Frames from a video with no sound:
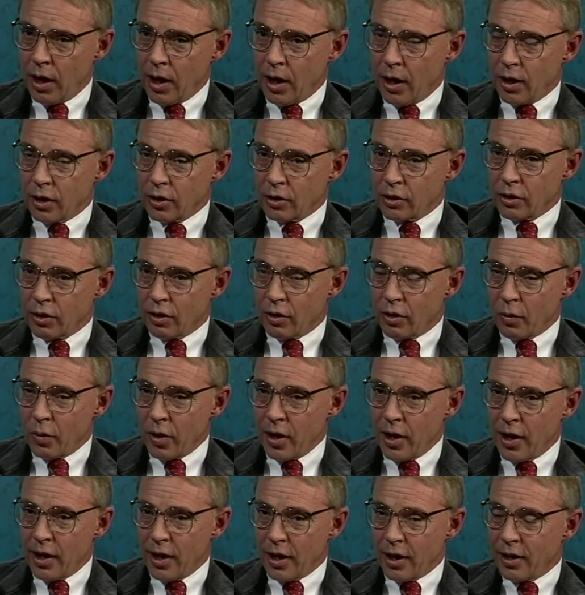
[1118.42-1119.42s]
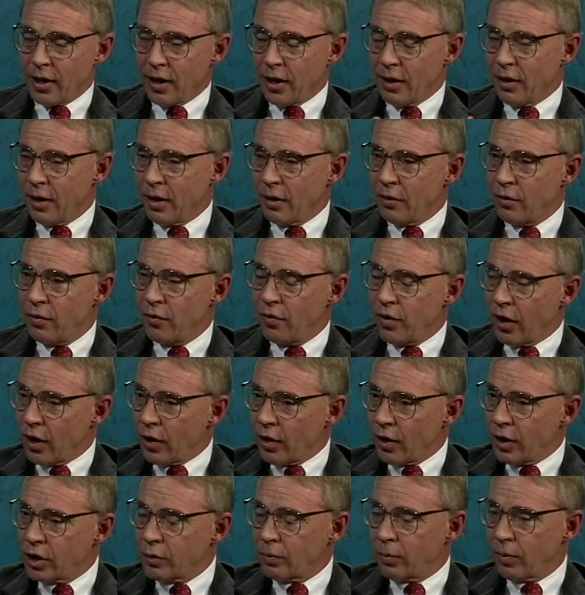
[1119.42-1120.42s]
And so really it, it
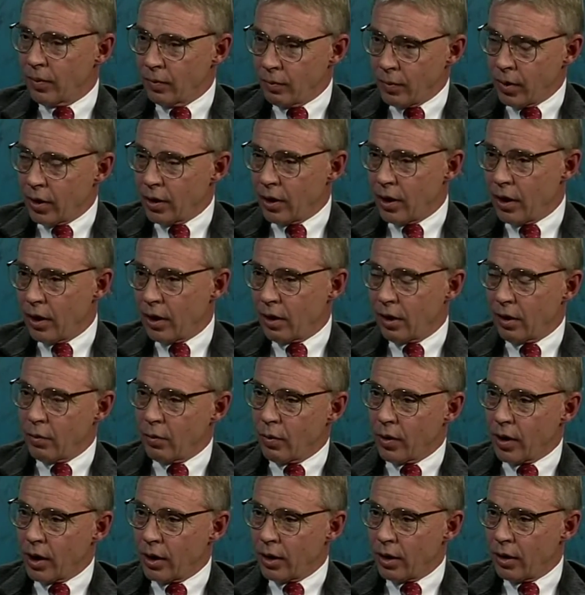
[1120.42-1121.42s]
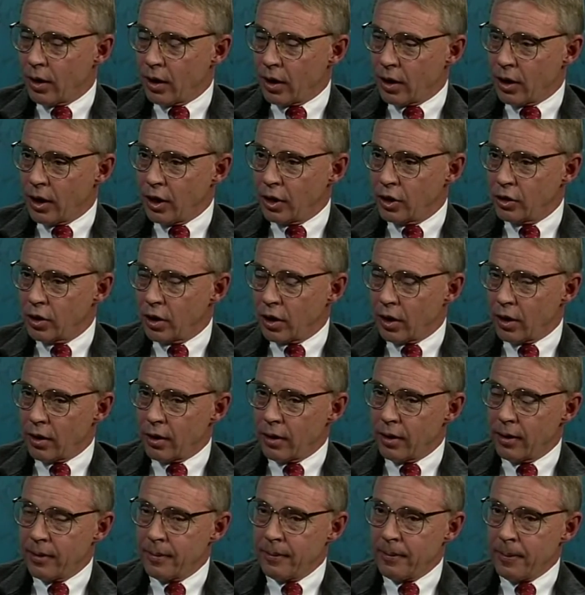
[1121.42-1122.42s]
varies from year to year of what our, our needs are.
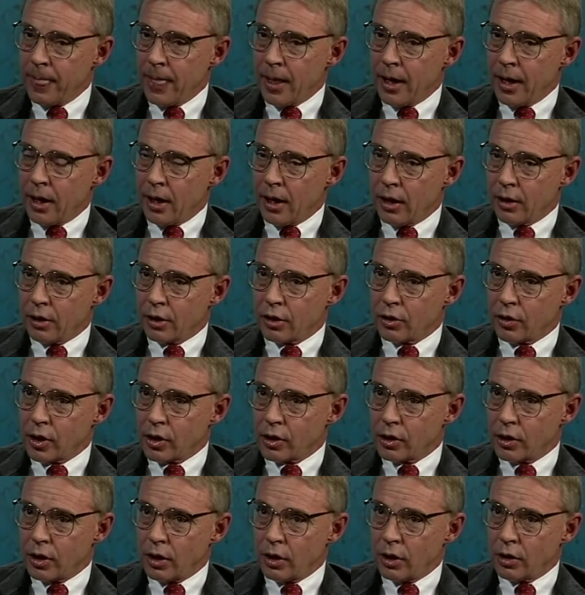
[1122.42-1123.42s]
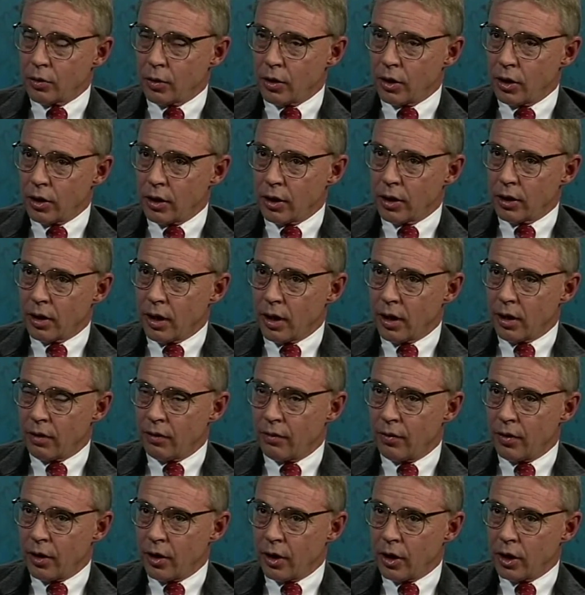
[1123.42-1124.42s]
And, and the trustees will look at our
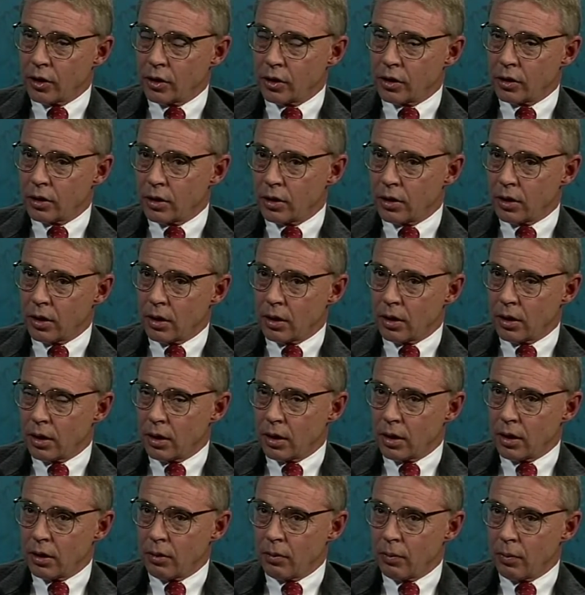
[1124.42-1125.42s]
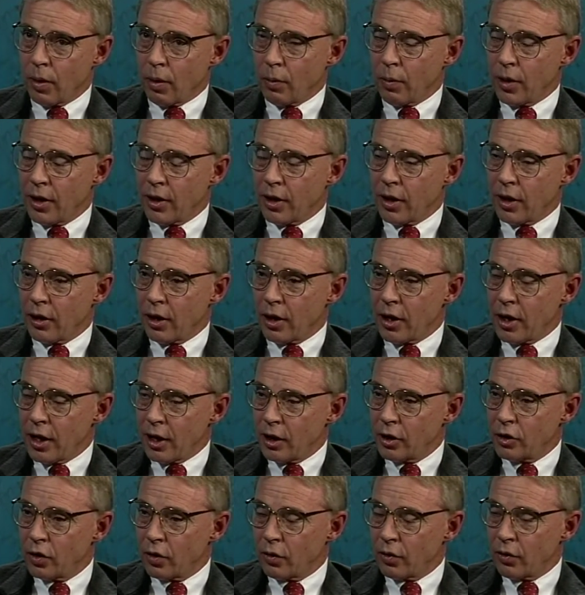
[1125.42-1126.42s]
various, uh, what we think are
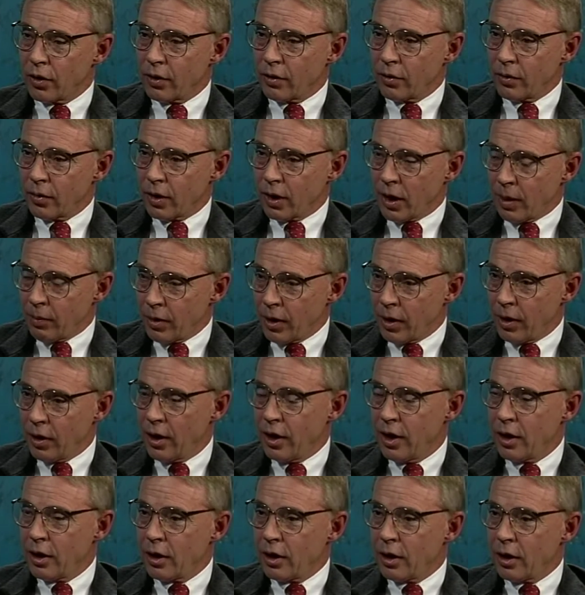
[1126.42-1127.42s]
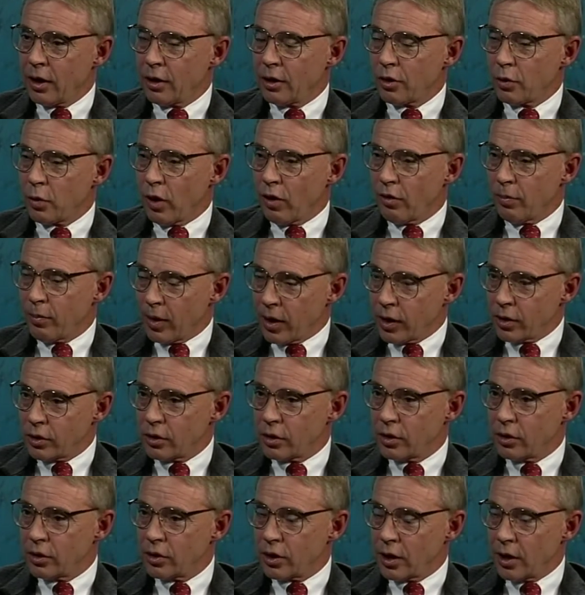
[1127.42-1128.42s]
needs over the coming 12 months
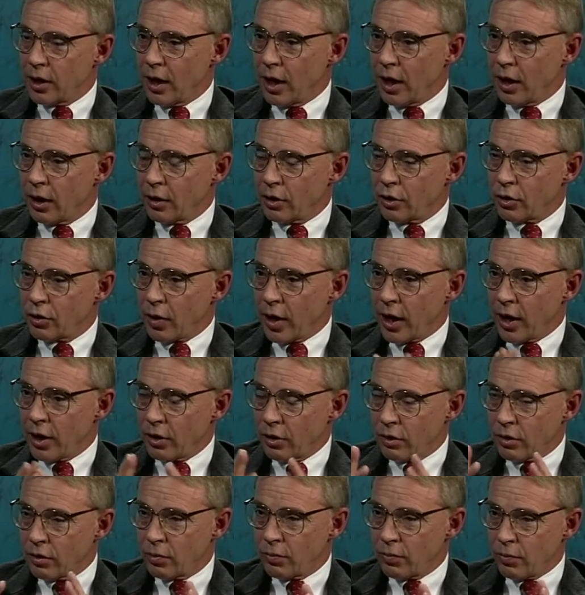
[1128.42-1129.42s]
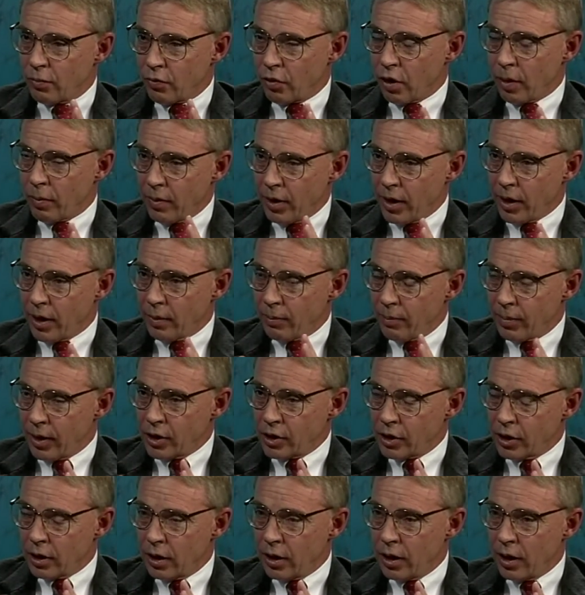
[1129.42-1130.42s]
and sit down and try to formulate a
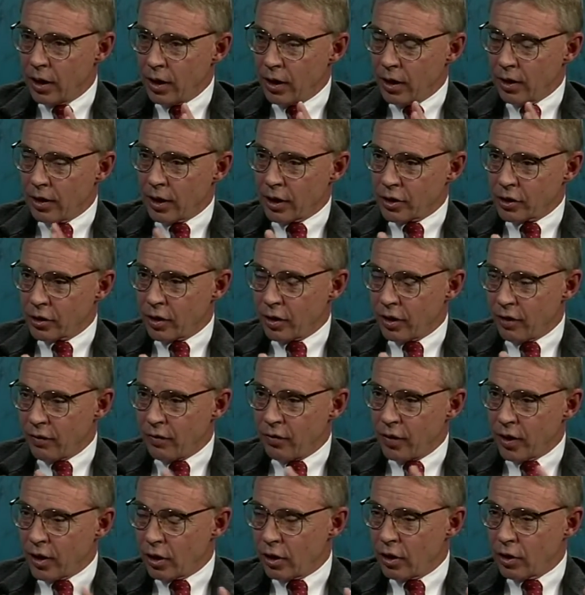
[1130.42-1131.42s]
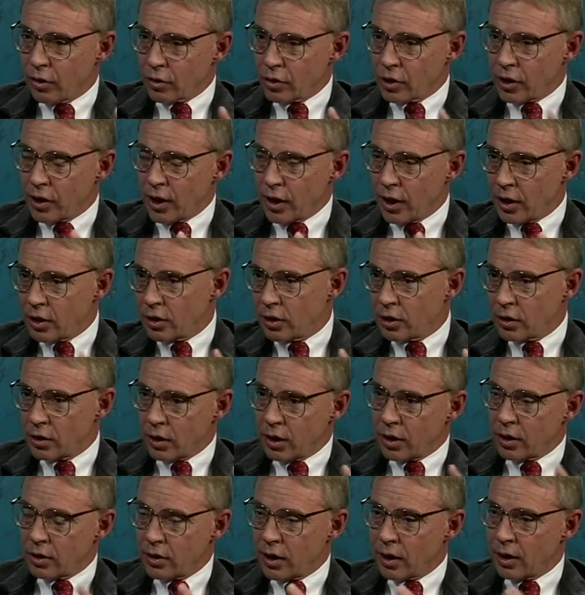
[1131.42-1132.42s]
budget that's going to fit those needs as,
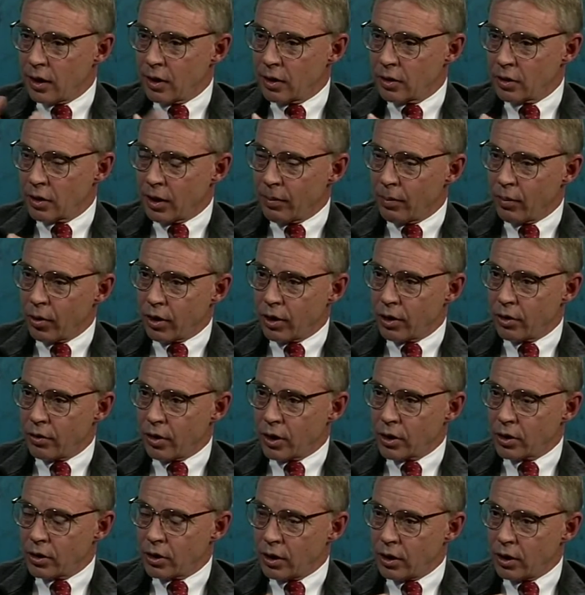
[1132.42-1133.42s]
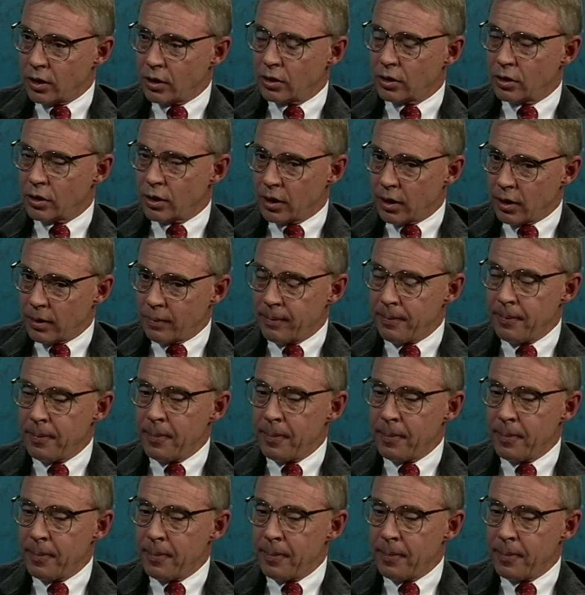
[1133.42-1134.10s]
as, that, as that Board of Trustees uh,